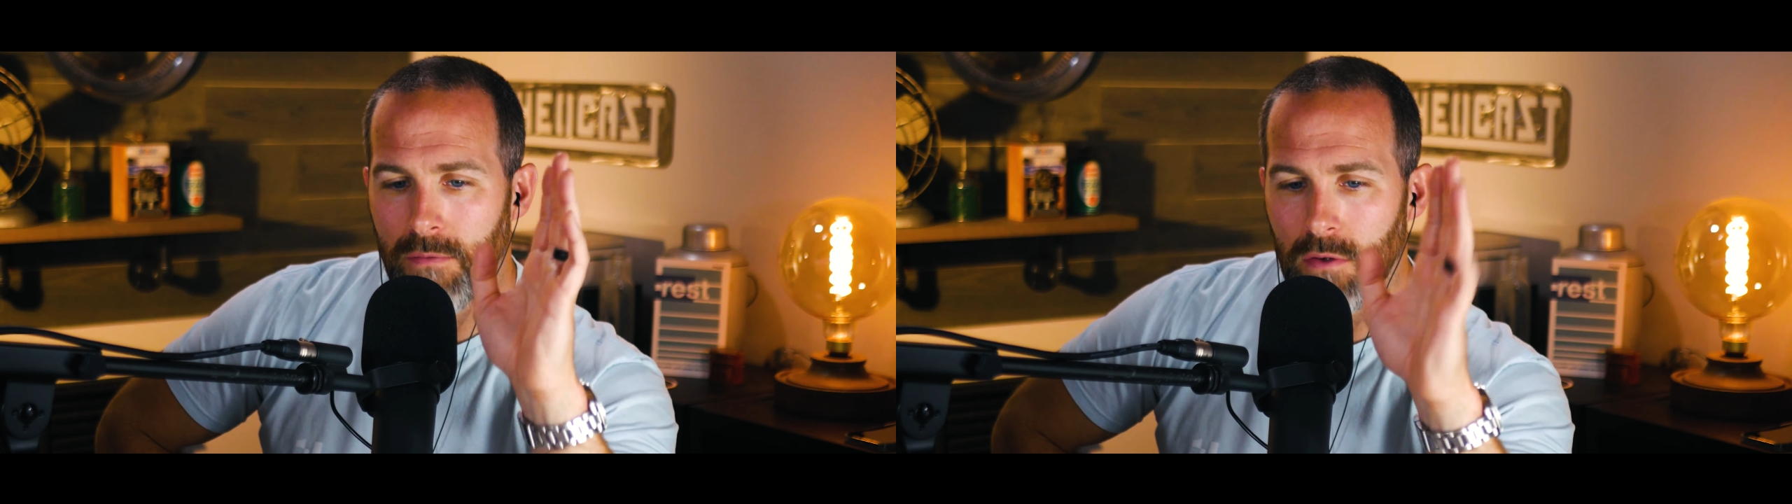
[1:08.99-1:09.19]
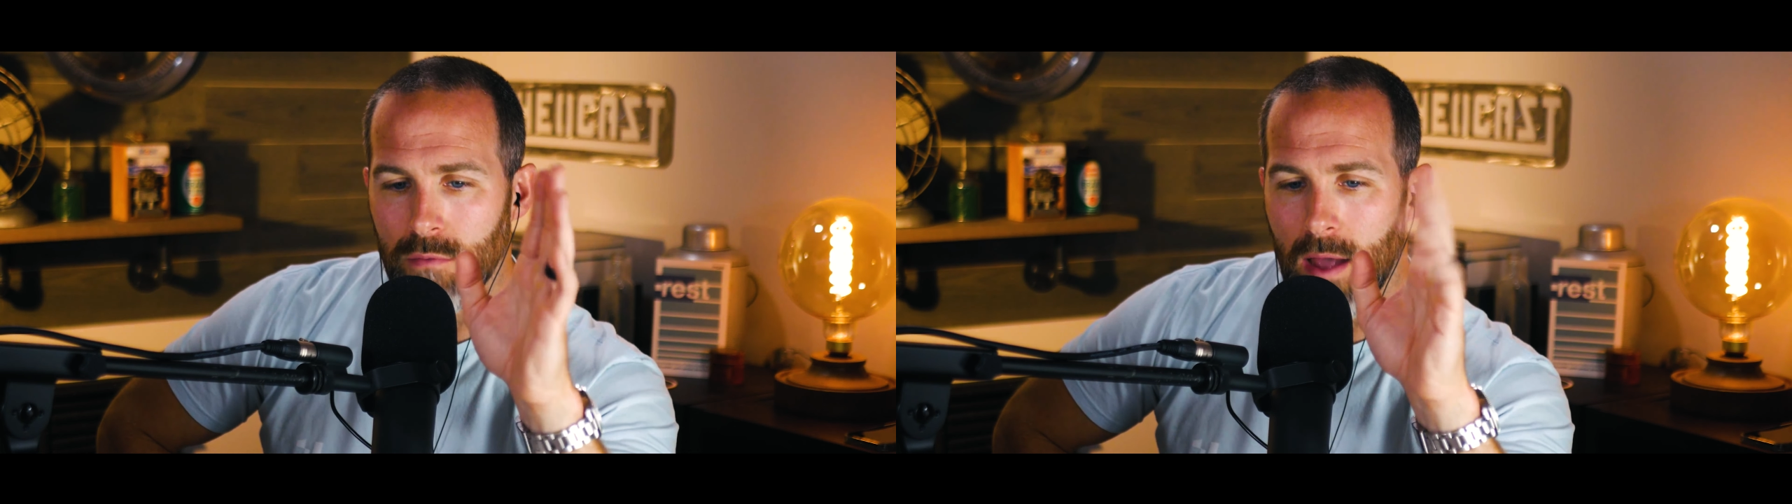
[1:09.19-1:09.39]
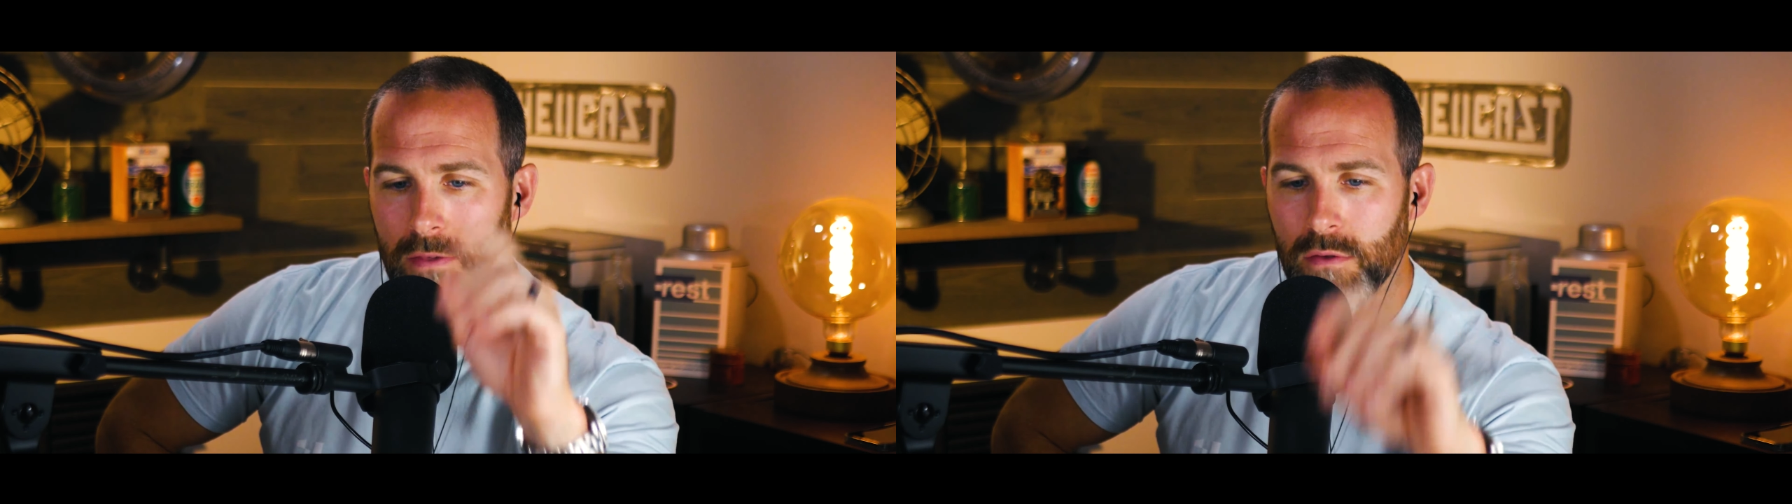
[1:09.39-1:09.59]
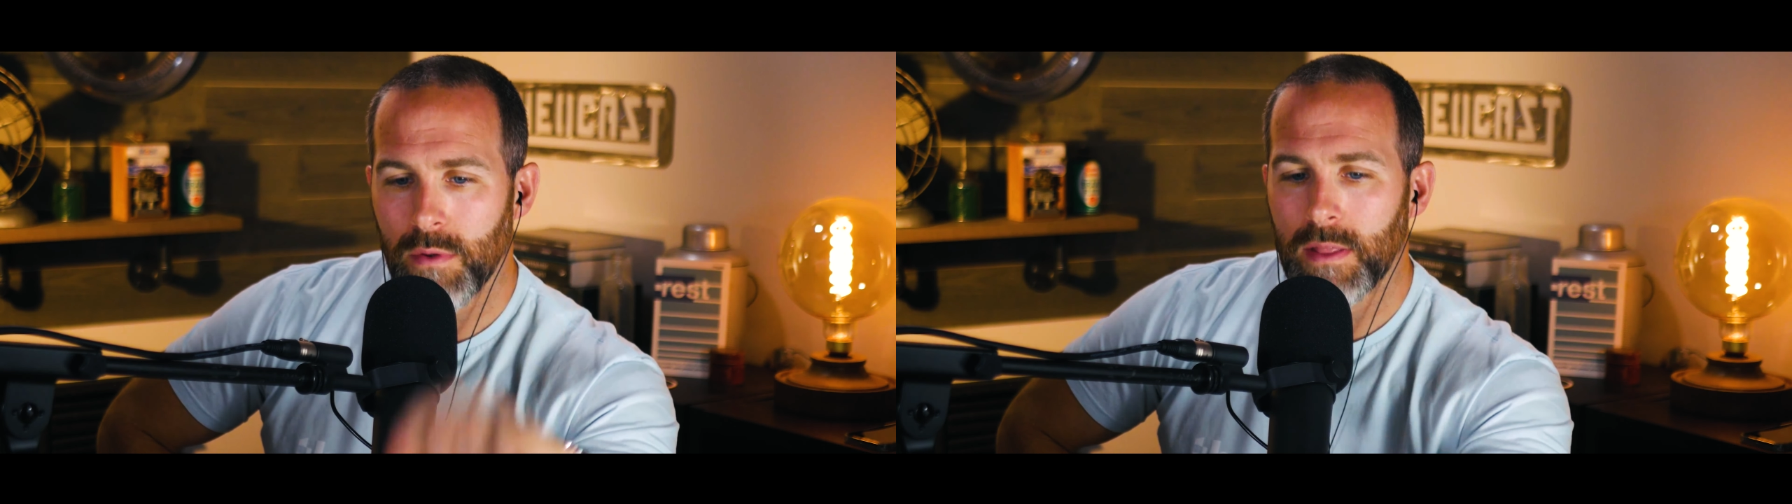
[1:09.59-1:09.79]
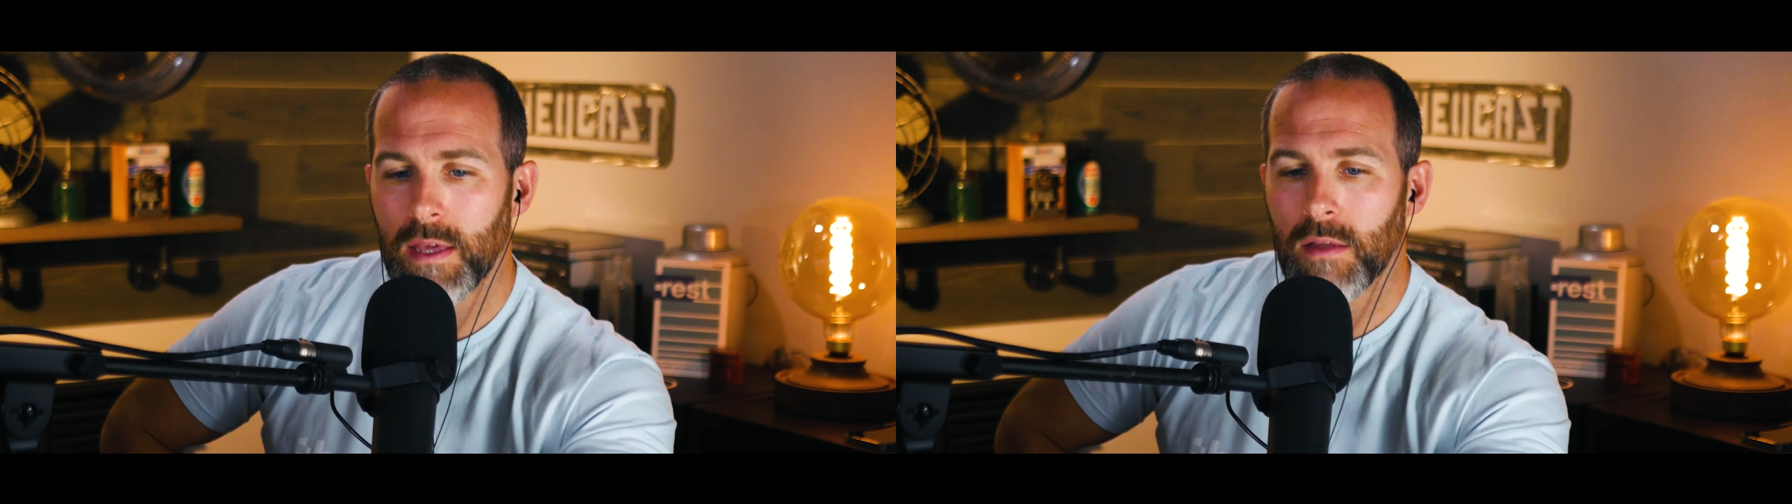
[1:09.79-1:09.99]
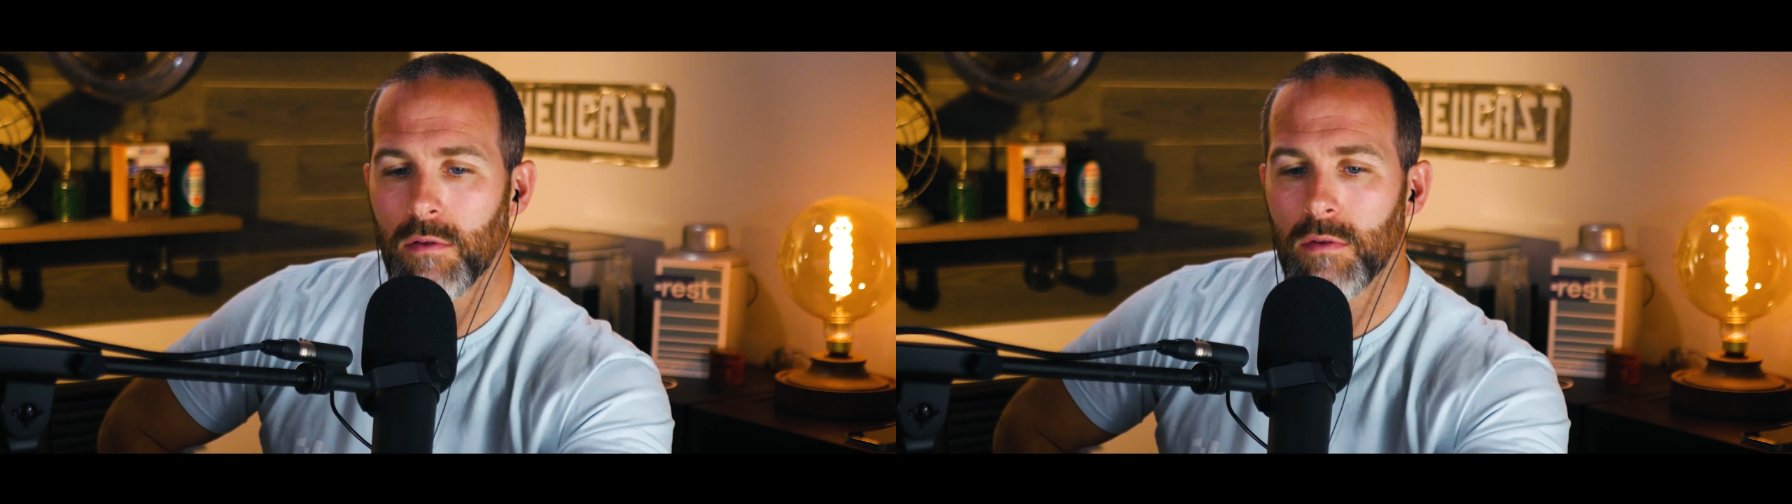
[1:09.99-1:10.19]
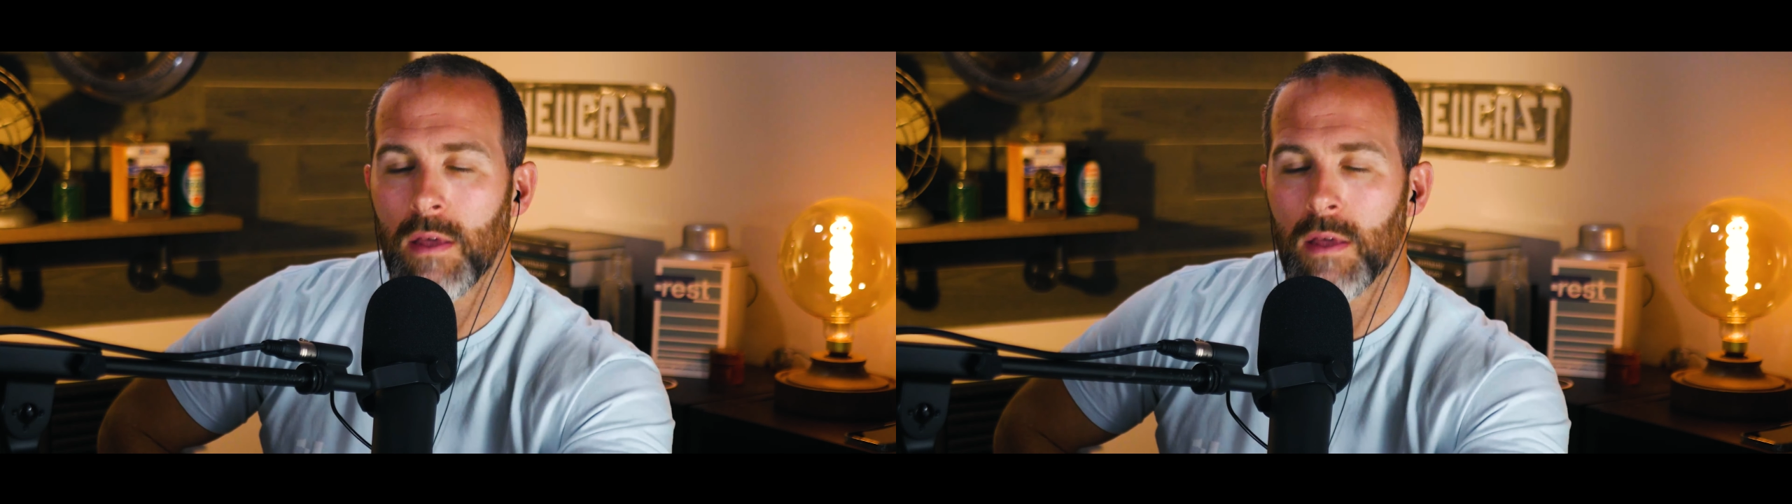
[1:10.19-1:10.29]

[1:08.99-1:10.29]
for his wrath is quickly kindled.